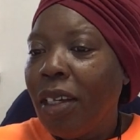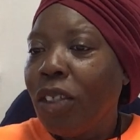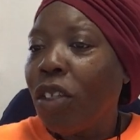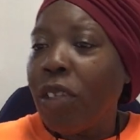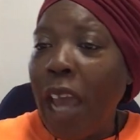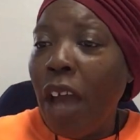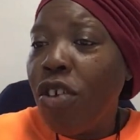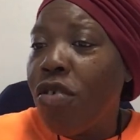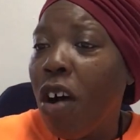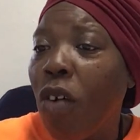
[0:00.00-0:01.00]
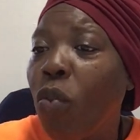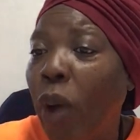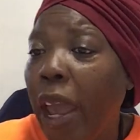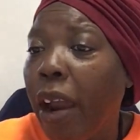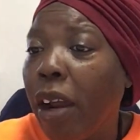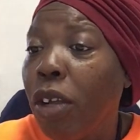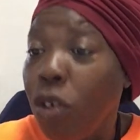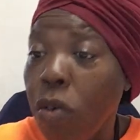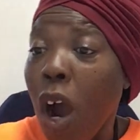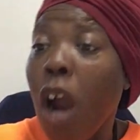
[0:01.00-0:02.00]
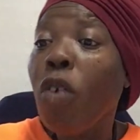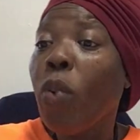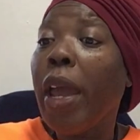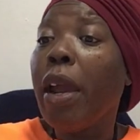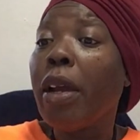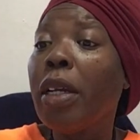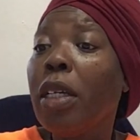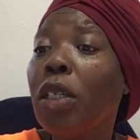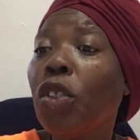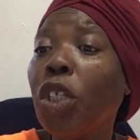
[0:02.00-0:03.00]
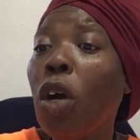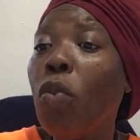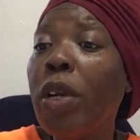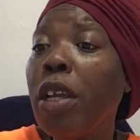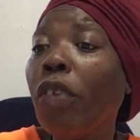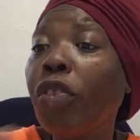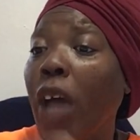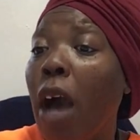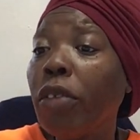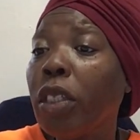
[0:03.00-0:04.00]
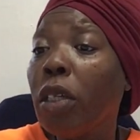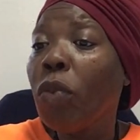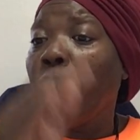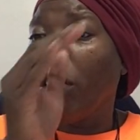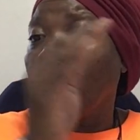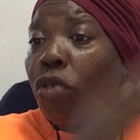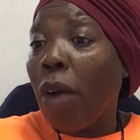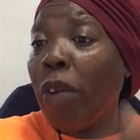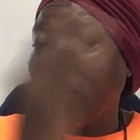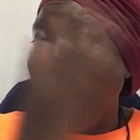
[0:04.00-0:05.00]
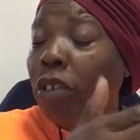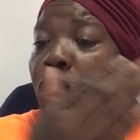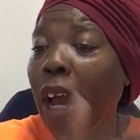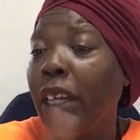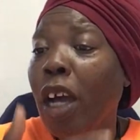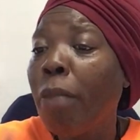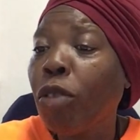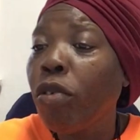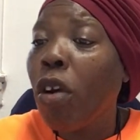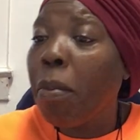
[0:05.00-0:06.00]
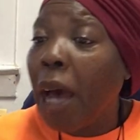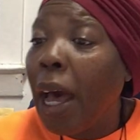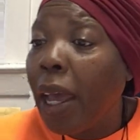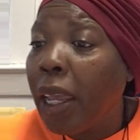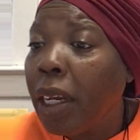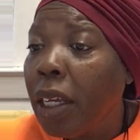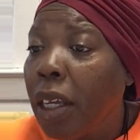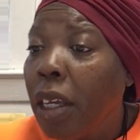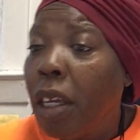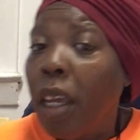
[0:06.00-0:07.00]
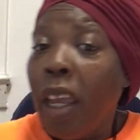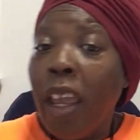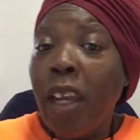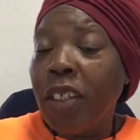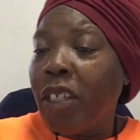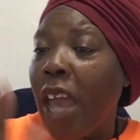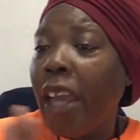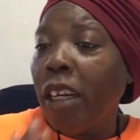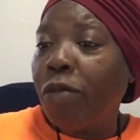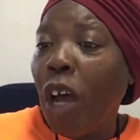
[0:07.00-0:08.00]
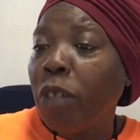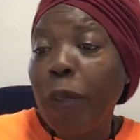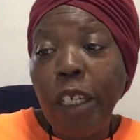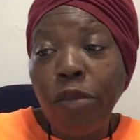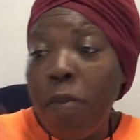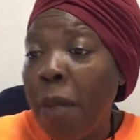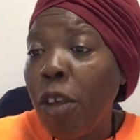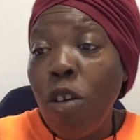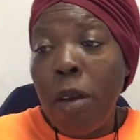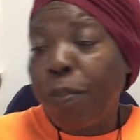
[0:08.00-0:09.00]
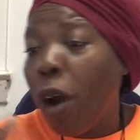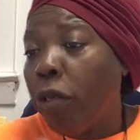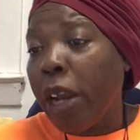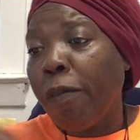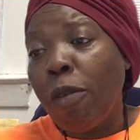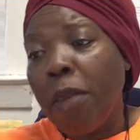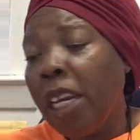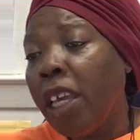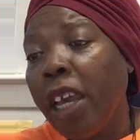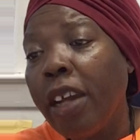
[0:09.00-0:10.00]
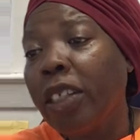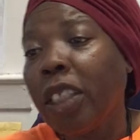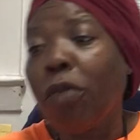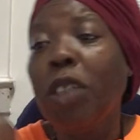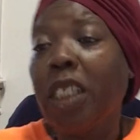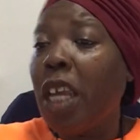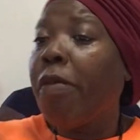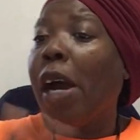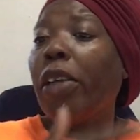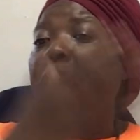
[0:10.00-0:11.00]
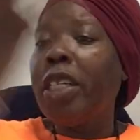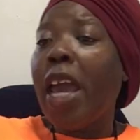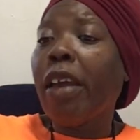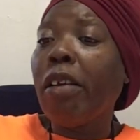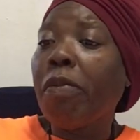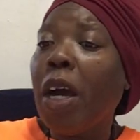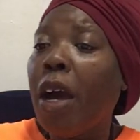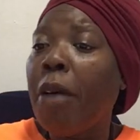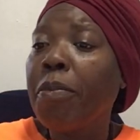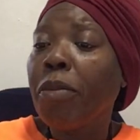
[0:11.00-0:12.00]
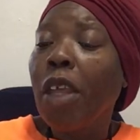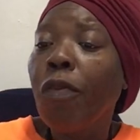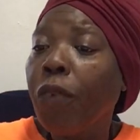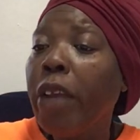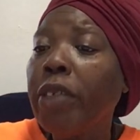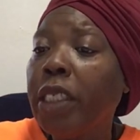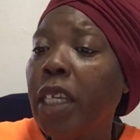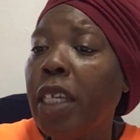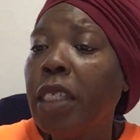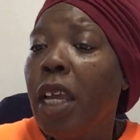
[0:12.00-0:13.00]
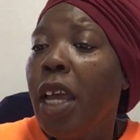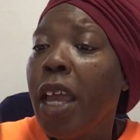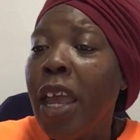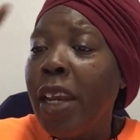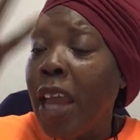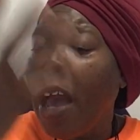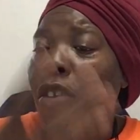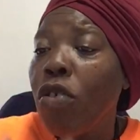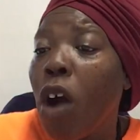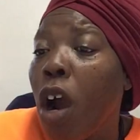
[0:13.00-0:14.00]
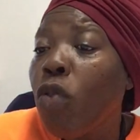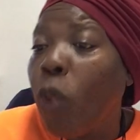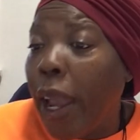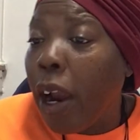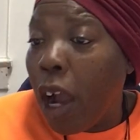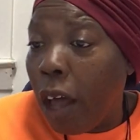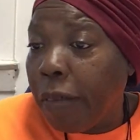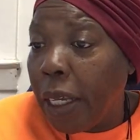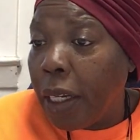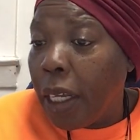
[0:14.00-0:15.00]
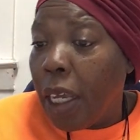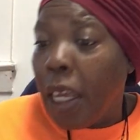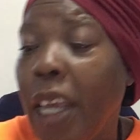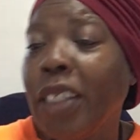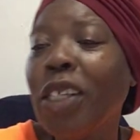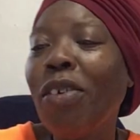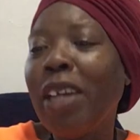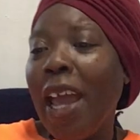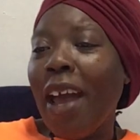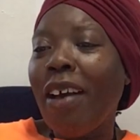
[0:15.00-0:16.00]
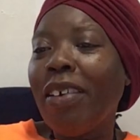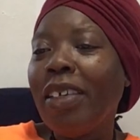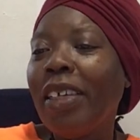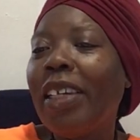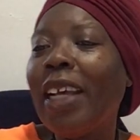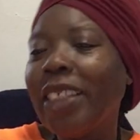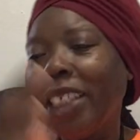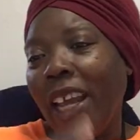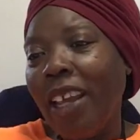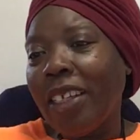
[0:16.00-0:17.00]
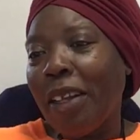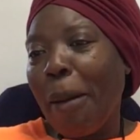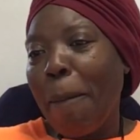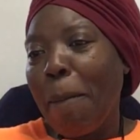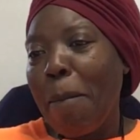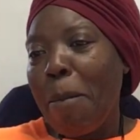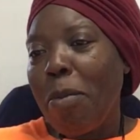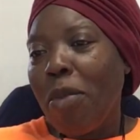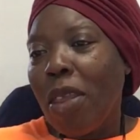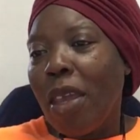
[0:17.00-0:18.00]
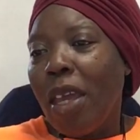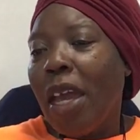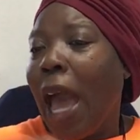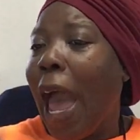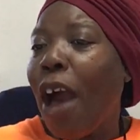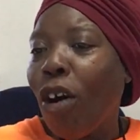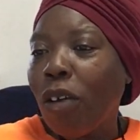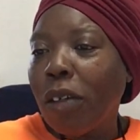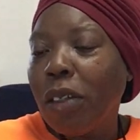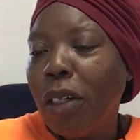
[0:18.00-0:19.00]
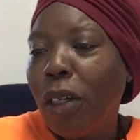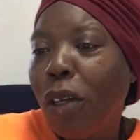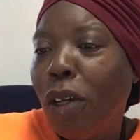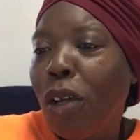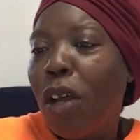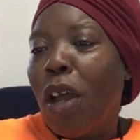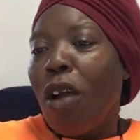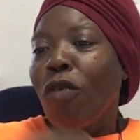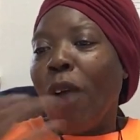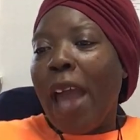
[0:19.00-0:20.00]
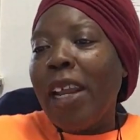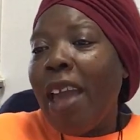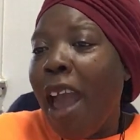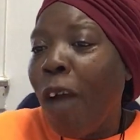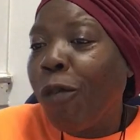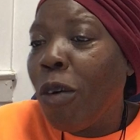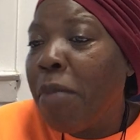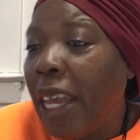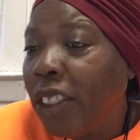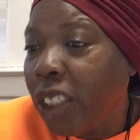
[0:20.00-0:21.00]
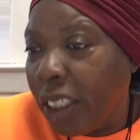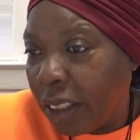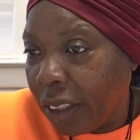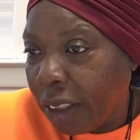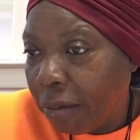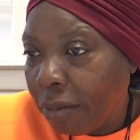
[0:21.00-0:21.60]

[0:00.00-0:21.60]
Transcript: So now you are aware. You are aware. So when your thoughts, when thoughts try to come through your mind, and it's negative thoughts, because remember, you've been programmed for many years to receive all these negative frequencies, and now you are aware of it. And so now let's change it. How? Writing affirmations.